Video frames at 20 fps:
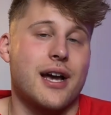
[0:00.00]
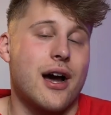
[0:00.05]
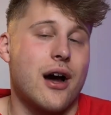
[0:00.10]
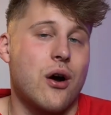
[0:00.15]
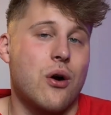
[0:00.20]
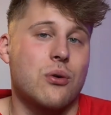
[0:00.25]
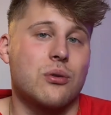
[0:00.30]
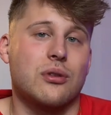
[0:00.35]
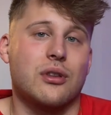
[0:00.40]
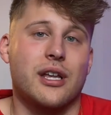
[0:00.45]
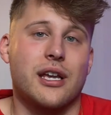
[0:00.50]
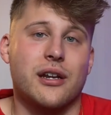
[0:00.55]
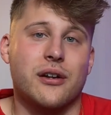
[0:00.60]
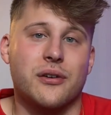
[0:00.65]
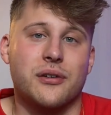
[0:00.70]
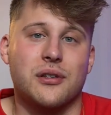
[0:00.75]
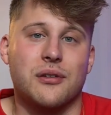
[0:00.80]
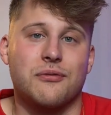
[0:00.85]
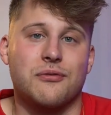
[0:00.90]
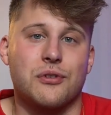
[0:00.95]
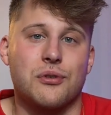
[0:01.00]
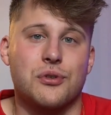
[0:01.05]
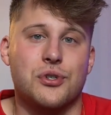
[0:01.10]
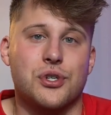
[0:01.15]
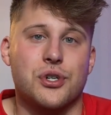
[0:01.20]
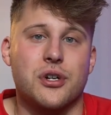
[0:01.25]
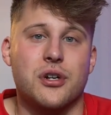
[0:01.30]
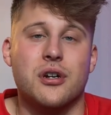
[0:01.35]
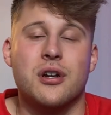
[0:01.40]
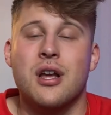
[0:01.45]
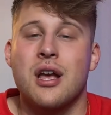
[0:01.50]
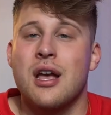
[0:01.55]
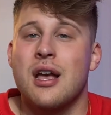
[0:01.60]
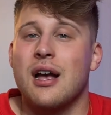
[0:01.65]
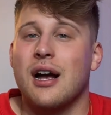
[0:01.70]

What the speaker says: out later in the future,